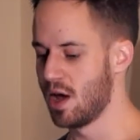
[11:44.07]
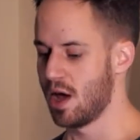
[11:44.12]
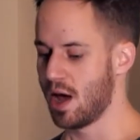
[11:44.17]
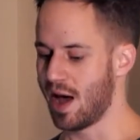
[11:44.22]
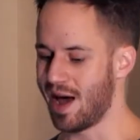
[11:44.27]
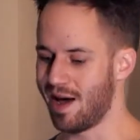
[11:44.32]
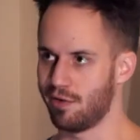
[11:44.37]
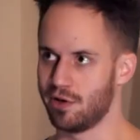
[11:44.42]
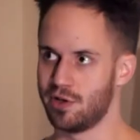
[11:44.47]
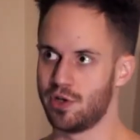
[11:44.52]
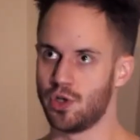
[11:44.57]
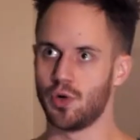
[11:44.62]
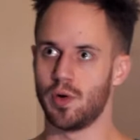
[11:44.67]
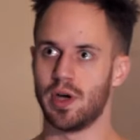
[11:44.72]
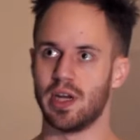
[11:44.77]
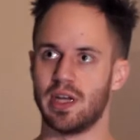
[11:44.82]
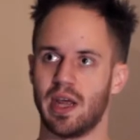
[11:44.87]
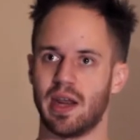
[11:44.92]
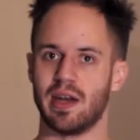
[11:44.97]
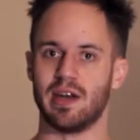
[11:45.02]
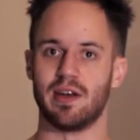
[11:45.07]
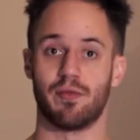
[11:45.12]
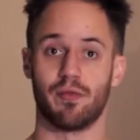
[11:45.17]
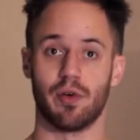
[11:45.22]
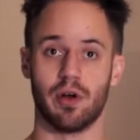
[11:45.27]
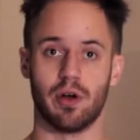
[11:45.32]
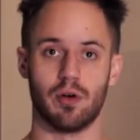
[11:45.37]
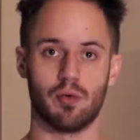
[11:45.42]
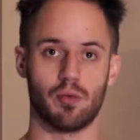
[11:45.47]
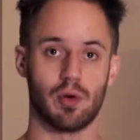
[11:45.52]
I would do it in
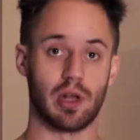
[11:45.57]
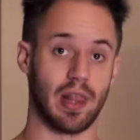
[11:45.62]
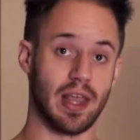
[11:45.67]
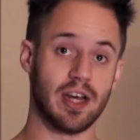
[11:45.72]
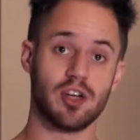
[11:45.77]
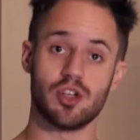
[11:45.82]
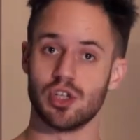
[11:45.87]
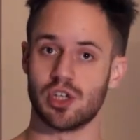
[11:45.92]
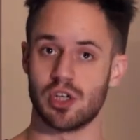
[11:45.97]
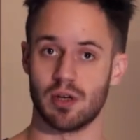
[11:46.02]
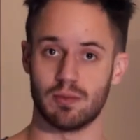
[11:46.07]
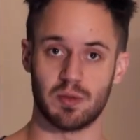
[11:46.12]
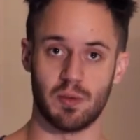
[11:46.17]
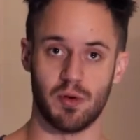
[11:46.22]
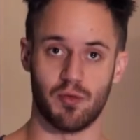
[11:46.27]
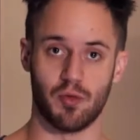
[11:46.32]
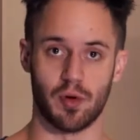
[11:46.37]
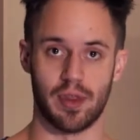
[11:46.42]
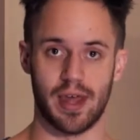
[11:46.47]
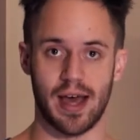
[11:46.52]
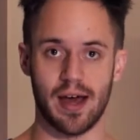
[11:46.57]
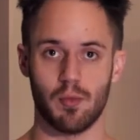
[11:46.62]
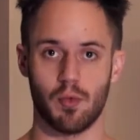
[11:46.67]
different relationships before that,